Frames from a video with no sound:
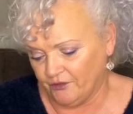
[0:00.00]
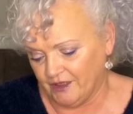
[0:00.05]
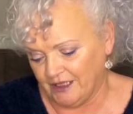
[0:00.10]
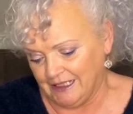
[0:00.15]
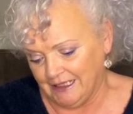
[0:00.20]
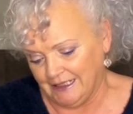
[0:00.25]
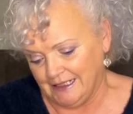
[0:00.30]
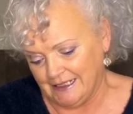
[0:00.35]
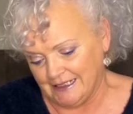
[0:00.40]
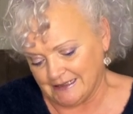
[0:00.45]
the
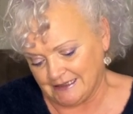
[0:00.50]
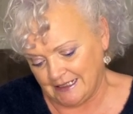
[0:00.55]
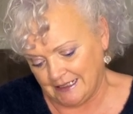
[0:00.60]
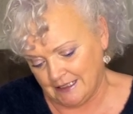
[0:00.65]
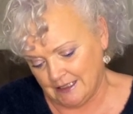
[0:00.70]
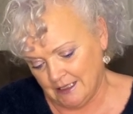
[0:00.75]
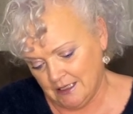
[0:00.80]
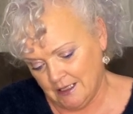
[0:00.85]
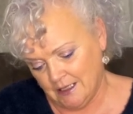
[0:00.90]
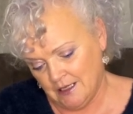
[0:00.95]

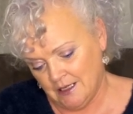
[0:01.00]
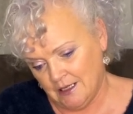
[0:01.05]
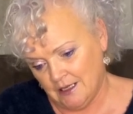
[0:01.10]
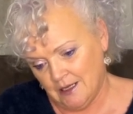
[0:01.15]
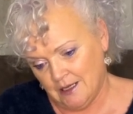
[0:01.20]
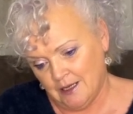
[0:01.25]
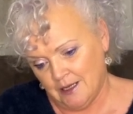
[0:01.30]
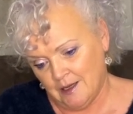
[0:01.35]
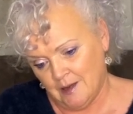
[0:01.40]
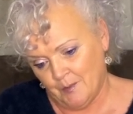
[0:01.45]
glazing,
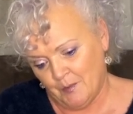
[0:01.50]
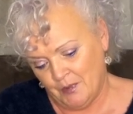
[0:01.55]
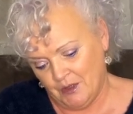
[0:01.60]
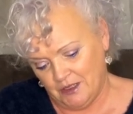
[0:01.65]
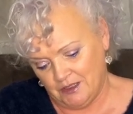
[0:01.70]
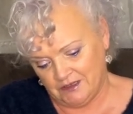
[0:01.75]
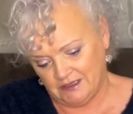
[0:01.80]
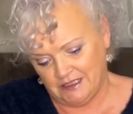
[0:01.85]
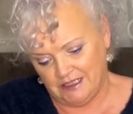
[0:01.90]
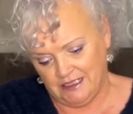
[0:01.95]

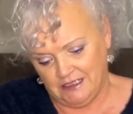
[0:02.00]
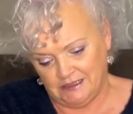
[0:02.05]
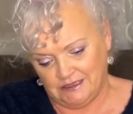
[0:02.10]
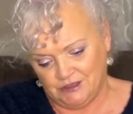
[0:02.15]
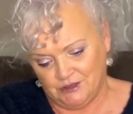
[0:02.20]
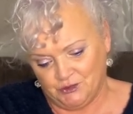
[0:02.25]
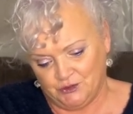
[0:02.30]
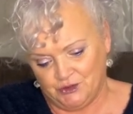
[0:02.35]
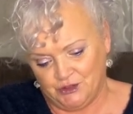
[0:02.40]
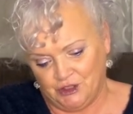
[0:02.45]
but it's
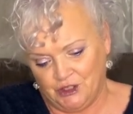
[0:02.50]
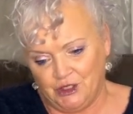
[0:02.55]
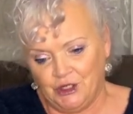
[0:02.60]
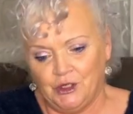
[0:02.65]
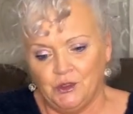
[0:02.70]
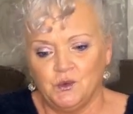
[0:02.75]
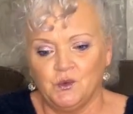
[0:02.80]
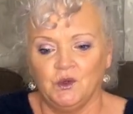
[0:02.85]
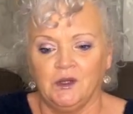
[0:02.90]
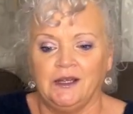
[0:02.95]
such a
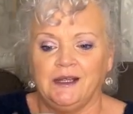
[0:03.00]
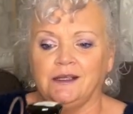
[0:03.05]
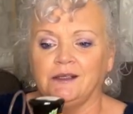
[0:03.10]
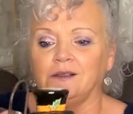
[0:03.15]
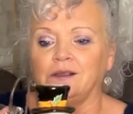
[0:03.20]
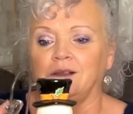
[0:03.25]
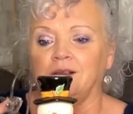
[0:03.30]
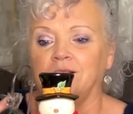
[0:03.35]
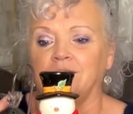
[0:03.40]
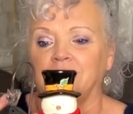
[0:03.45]
cute
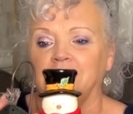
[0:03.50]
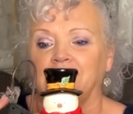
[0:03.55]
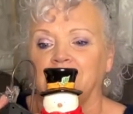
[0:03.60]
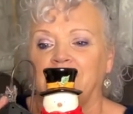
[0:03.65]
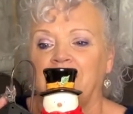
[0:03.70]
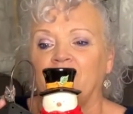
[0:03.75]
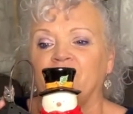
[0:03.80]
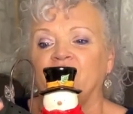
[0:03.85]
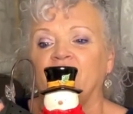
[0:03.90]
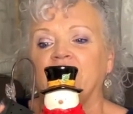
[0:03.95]
little,
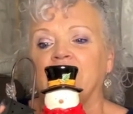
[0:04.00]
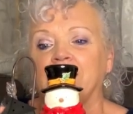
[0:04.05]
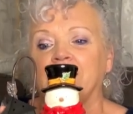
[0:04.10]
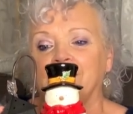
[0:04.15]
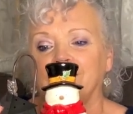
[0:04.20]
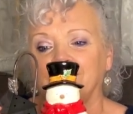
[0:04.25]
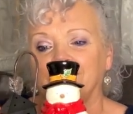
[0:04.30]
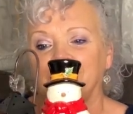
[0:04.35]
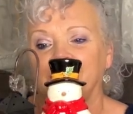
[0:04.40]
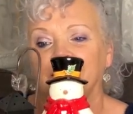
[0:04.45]
I
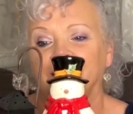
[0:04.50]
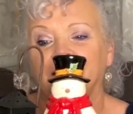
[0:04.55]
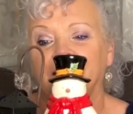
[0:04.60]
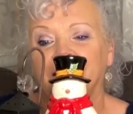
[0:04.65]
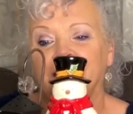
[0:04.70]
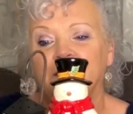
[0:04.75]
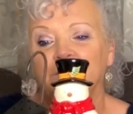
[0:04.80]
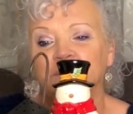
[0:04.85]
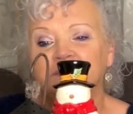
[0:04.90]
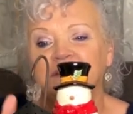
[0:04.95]
think
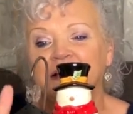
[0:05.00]
it was